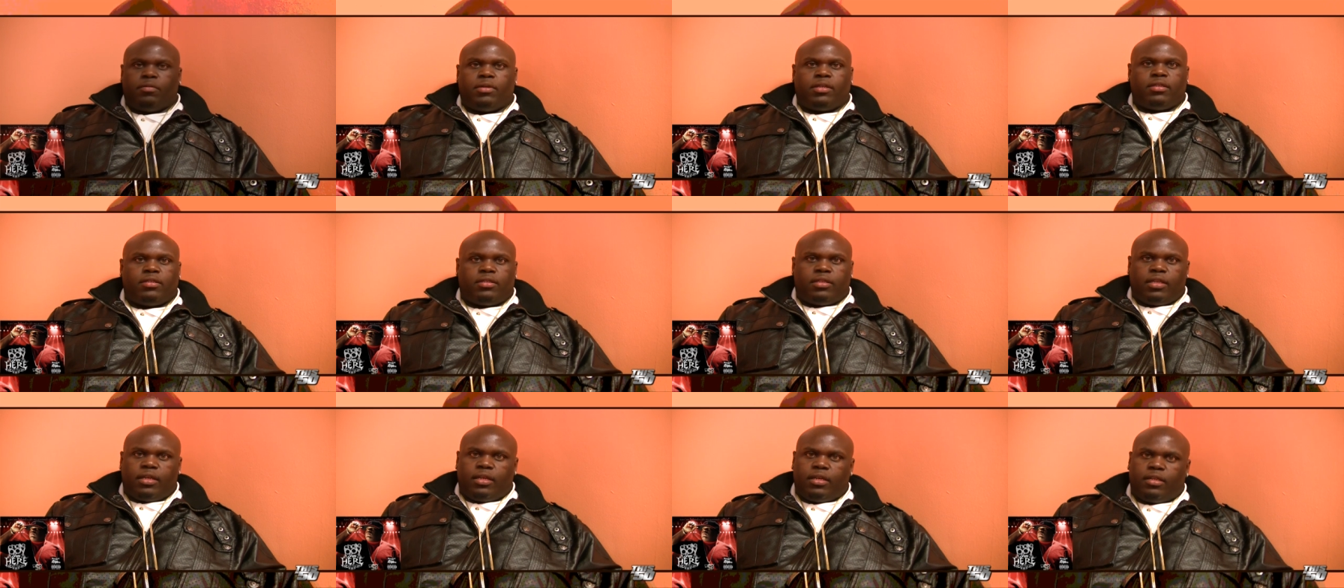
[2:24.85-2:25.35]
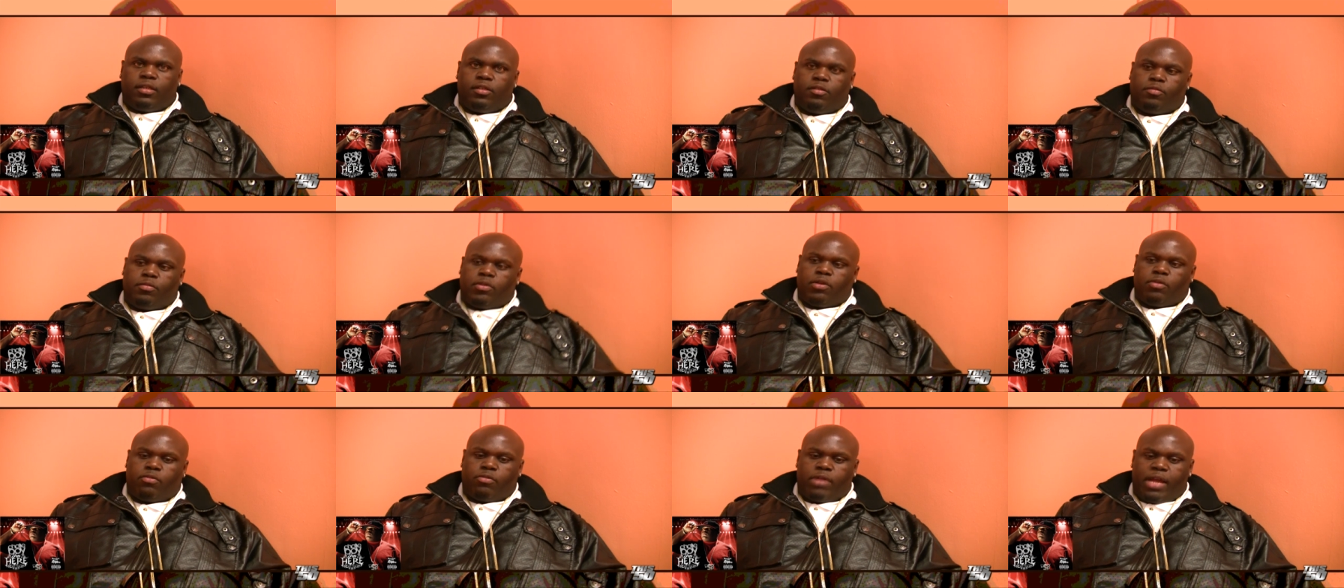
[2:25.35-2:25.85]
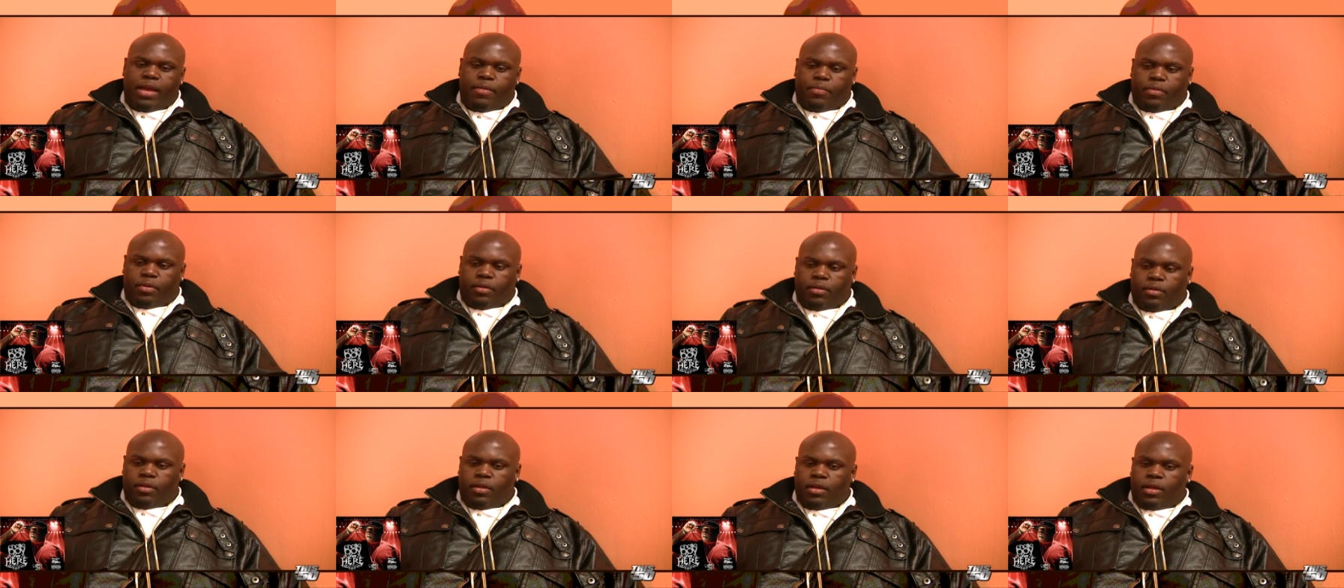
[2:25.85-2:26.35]
bit of singing, a little bit of
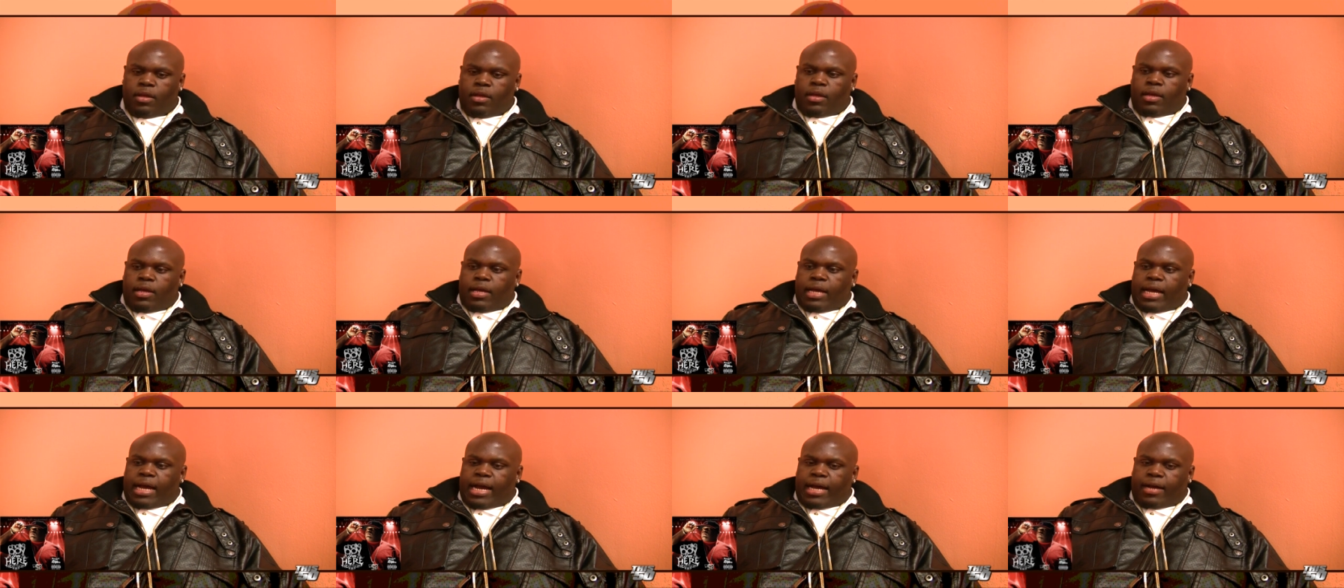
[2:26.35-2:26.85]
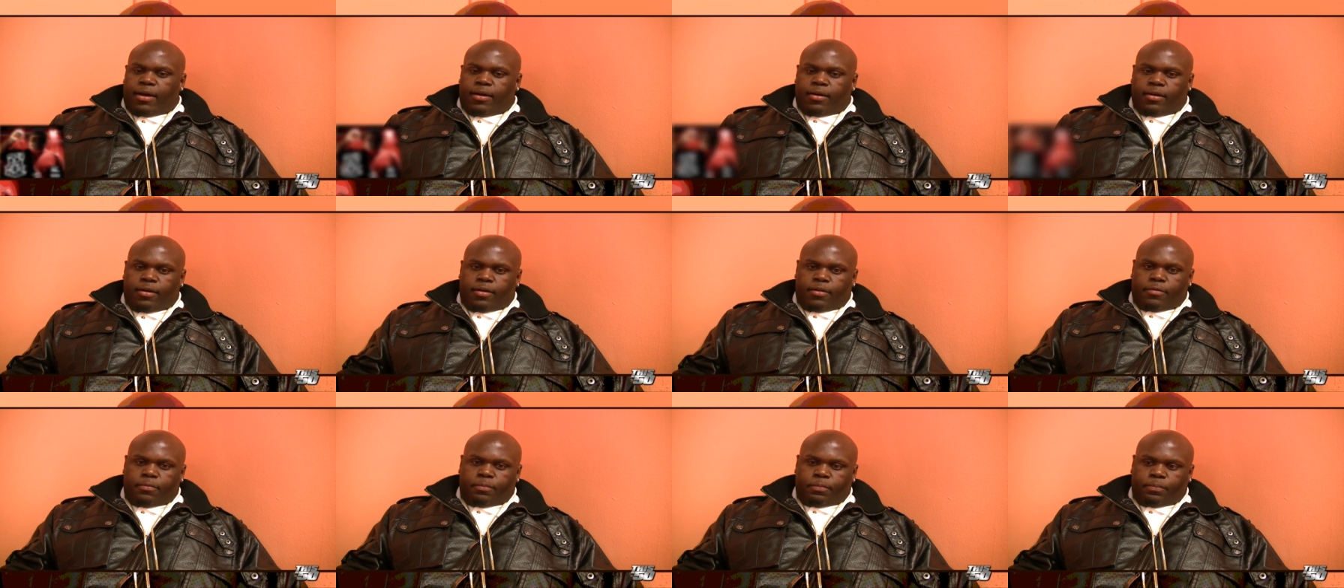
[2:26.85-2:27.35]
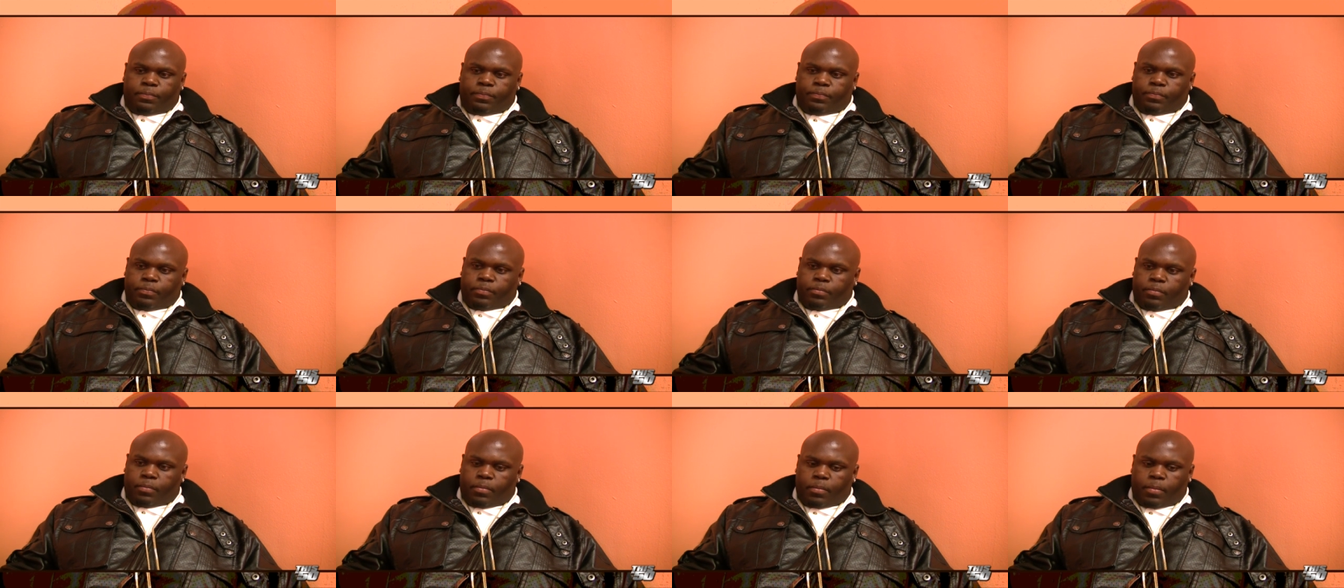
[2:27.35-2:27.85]
rapping. I um,
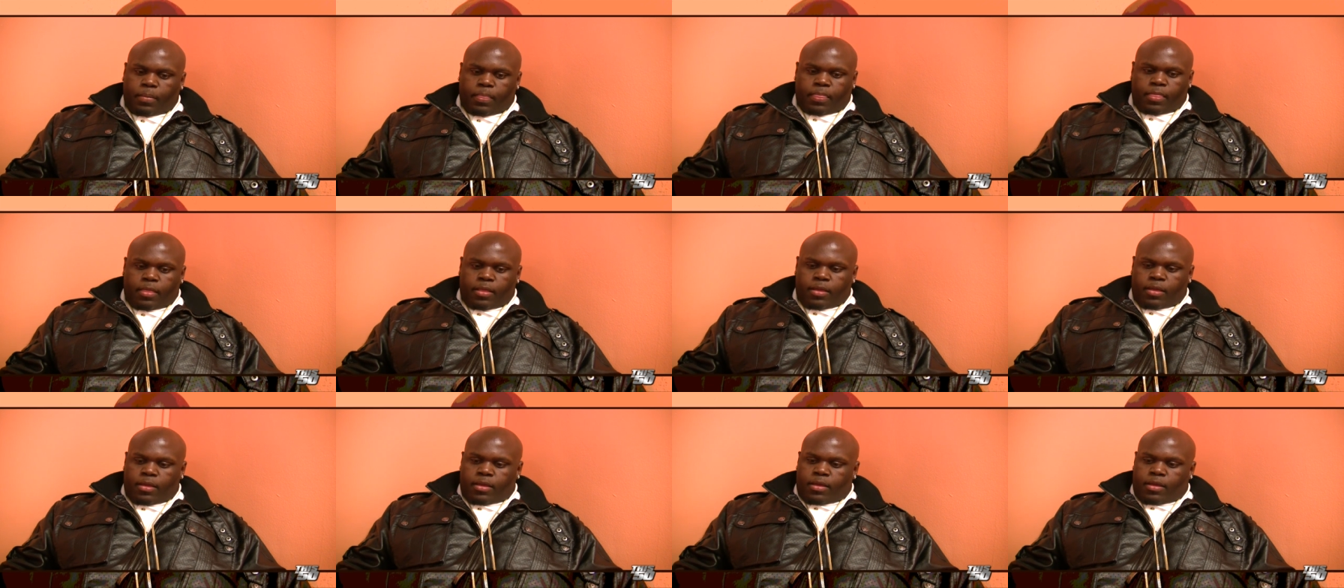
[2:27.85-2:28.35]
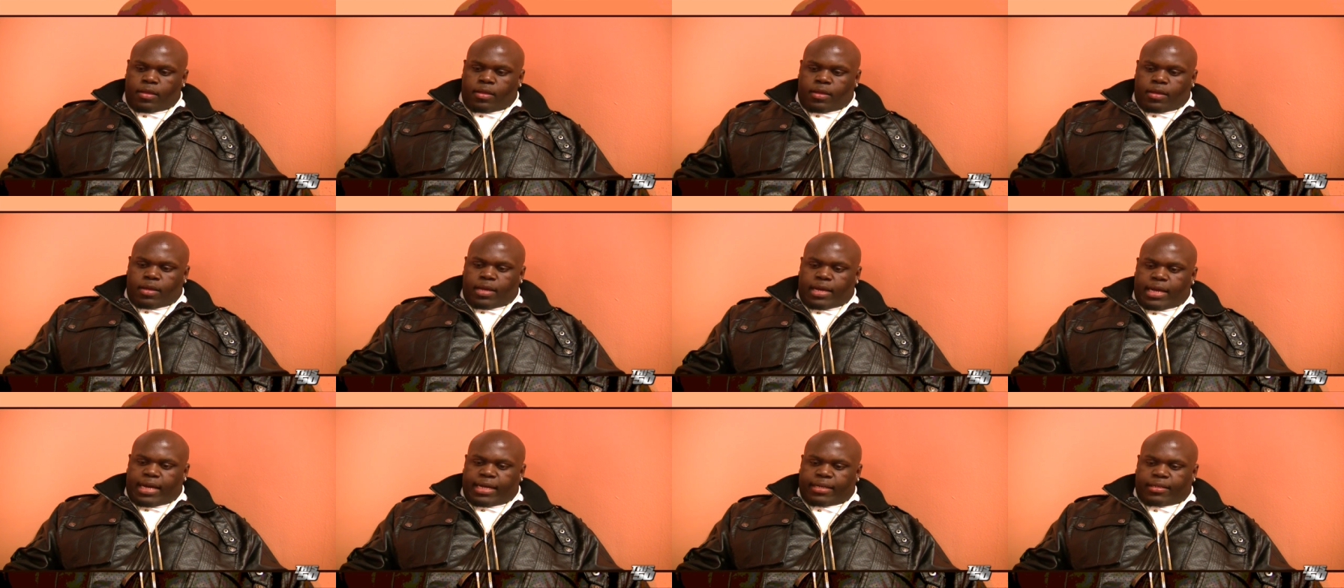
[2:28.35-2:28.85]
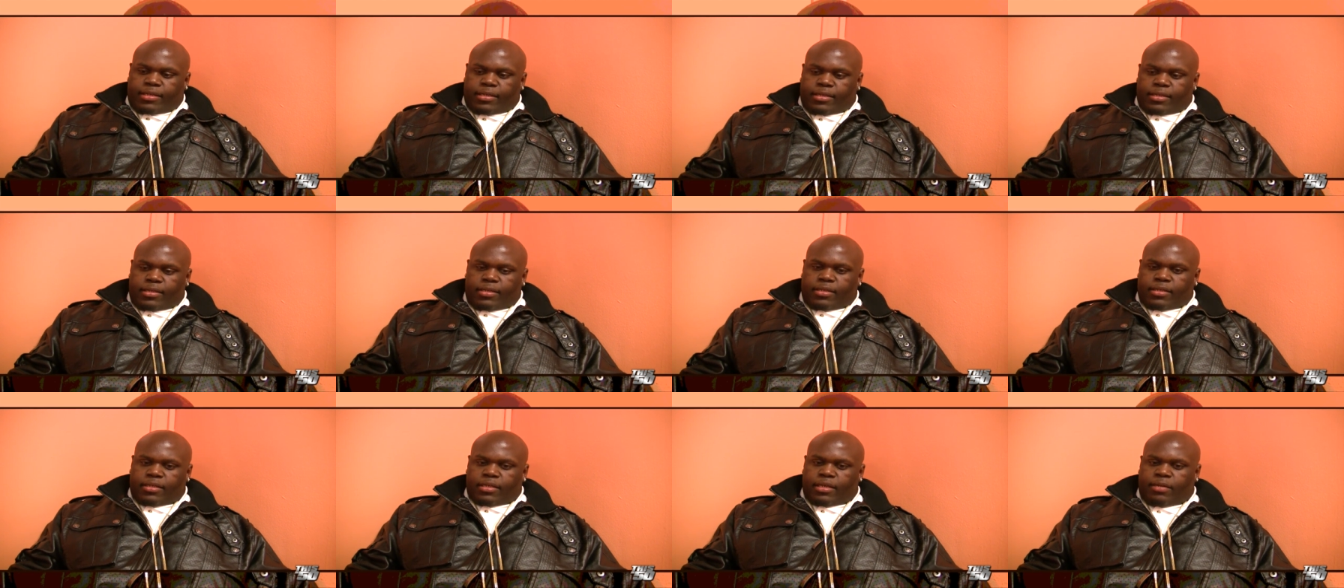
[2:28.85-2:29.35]
I
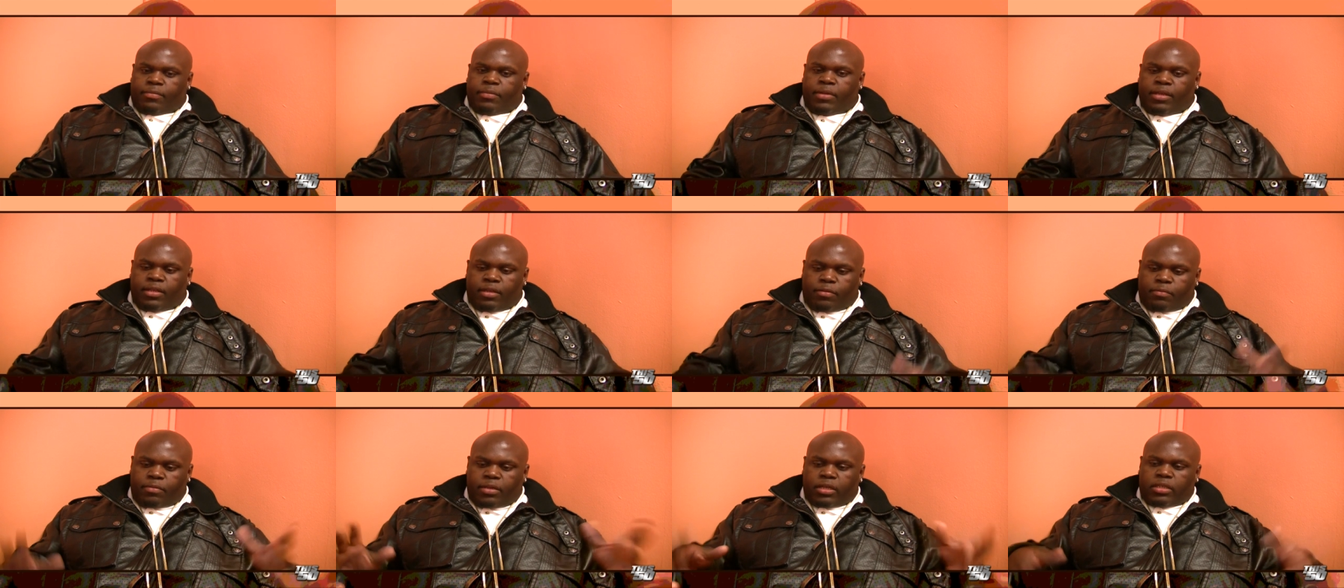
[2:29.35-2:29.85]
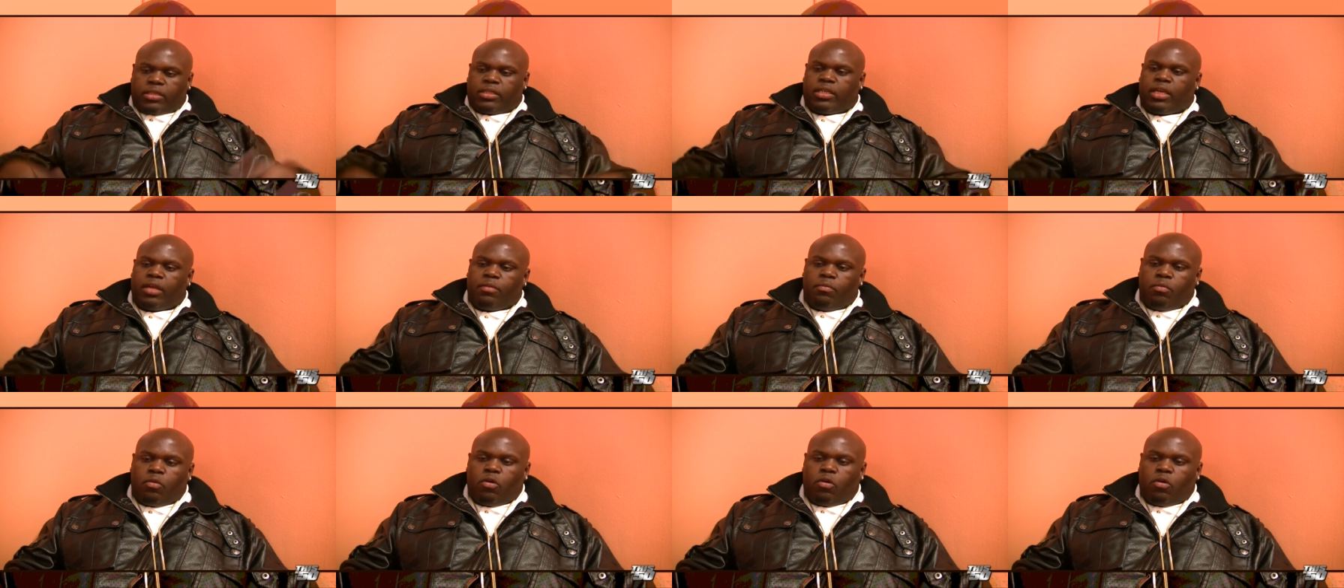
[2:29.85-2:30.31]
just, I mean, the mixtape